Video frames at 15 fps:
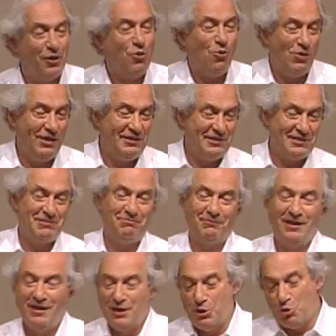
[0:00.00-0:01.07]
coins,
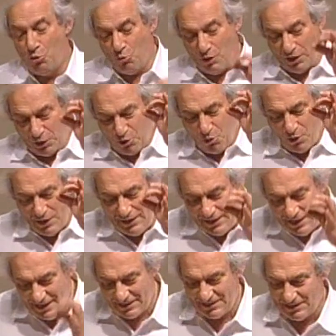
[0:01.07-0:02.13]
when a coin
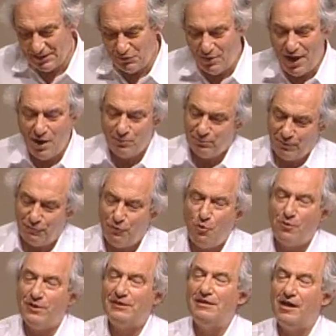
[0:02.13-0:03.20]
hits the ground
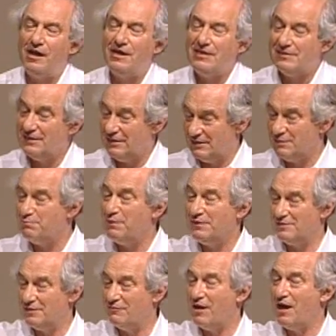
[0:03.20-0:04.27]
before it dies, it
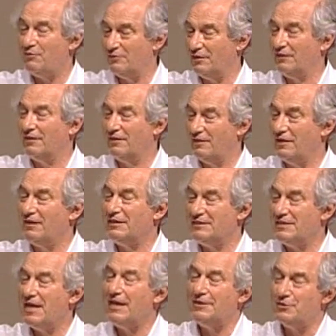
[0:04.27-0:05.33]
spins around a little on its
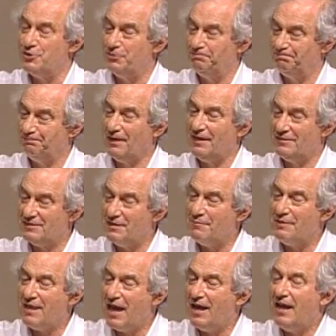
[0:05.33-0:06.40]
edge. And some
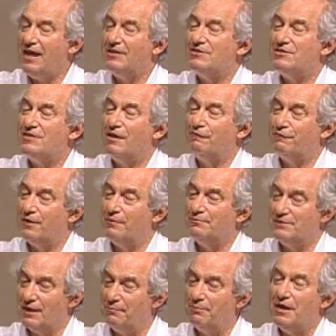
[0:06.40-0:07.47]
of that edge stuff comes
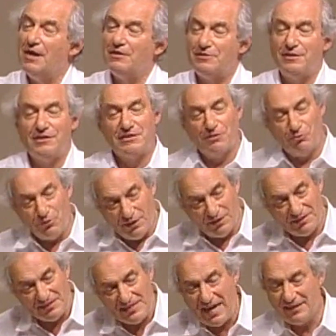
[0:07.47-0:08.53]
up. So there's a real
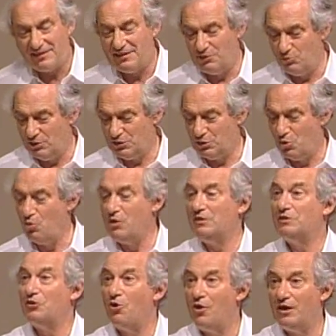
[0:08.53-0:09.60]
sense in which
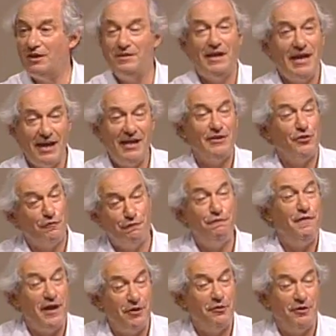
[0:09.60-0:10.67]
coins caught in the hand are
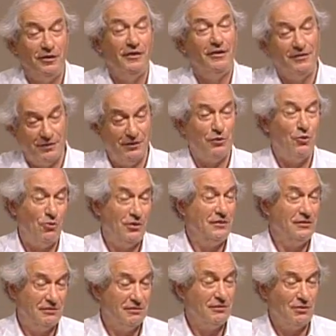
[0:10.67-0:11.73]
fairer than
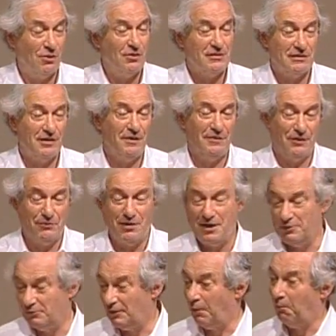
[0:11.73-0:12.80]
coins tossed on the ground.